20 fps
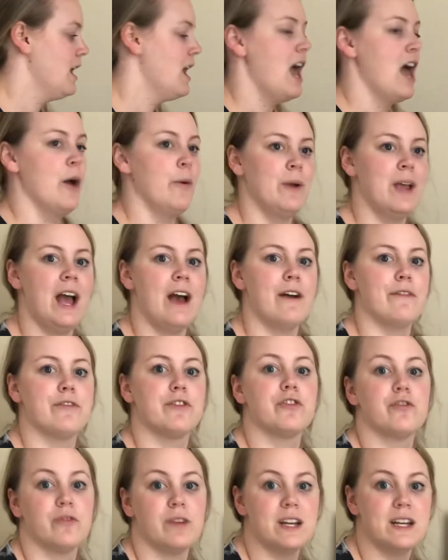And we have
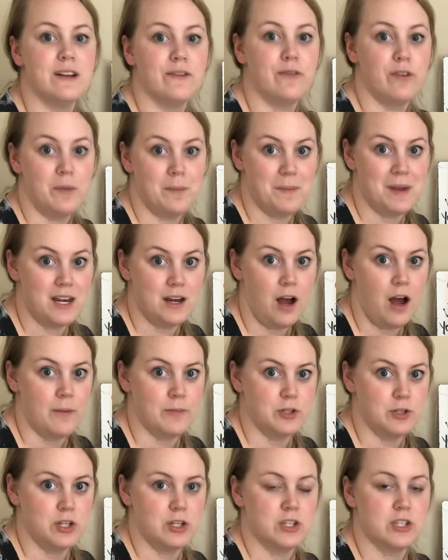3 different meat
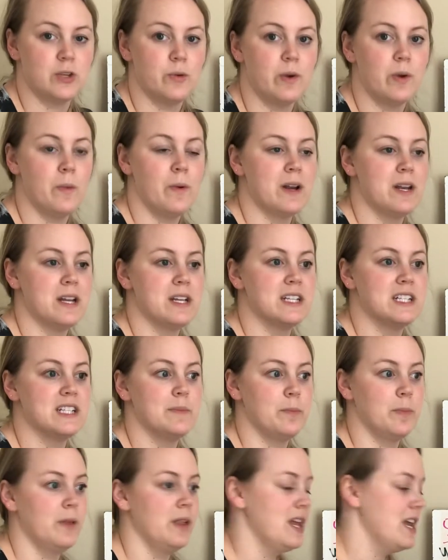options. So we want to
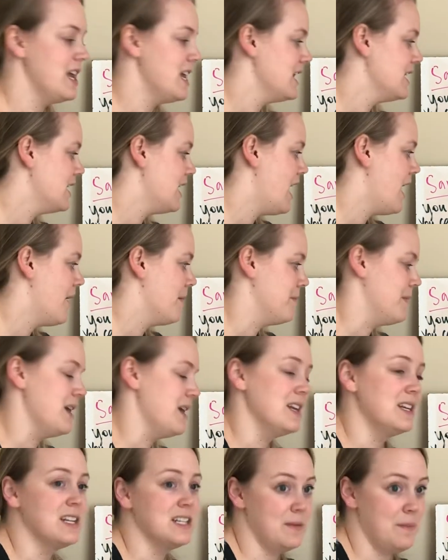split, it
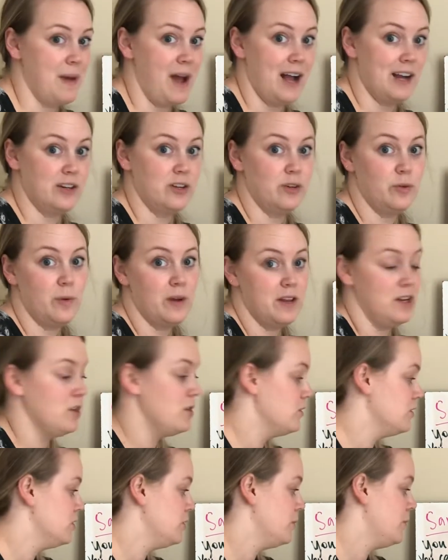doesn't matter whether
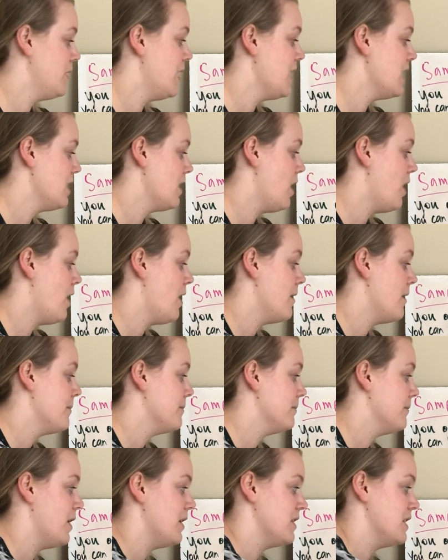you do it
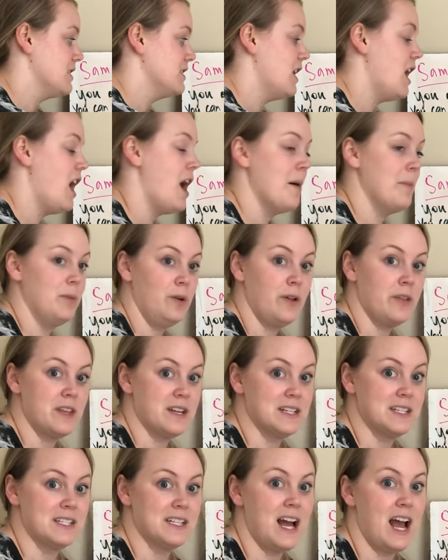on the top or on the
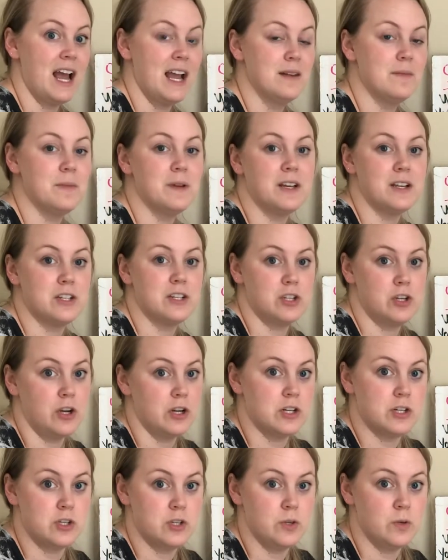side because you're
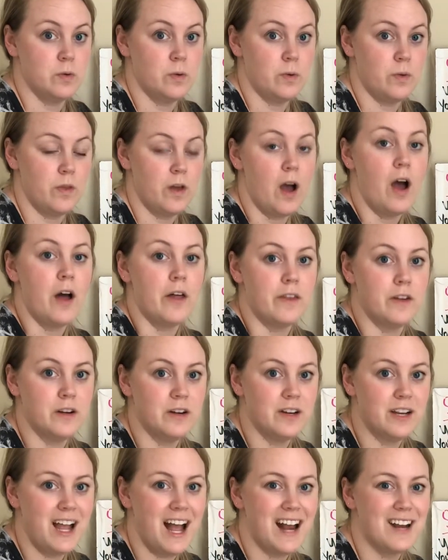going to do the other
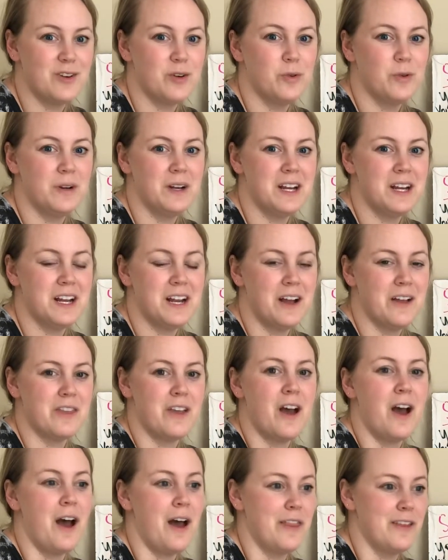category on the
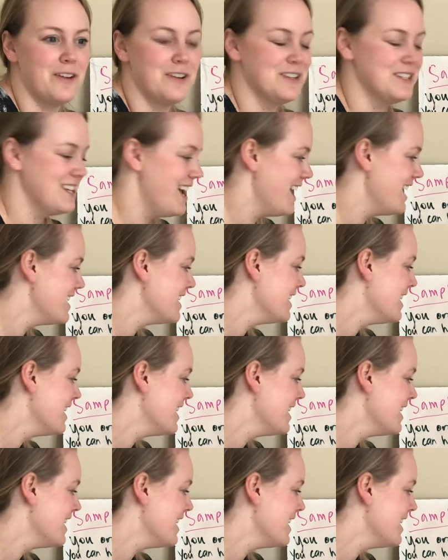other side.